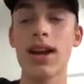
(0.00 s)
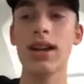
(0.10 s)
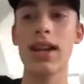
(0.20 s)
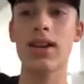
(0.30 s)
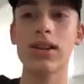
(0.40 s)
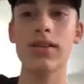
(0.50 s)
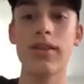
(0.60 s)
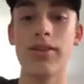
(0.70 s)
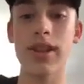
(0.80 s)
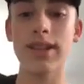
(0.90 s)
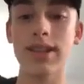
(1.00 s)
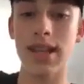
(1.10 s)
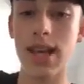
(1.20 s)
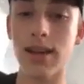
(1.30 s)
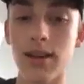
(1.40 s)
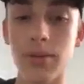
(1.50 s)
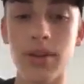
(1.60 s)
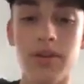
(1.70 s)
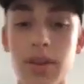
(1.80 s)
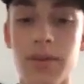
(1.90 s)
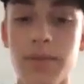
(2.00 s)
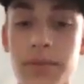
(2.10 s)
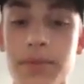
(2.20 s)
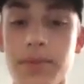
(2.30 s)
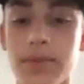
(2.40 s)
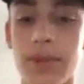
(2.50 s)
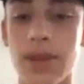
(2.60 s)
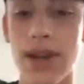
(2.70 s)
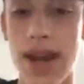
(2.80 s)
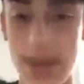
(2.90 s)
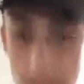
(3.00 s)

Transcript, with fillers: and like all of the flights to Canada, whatever. Your hat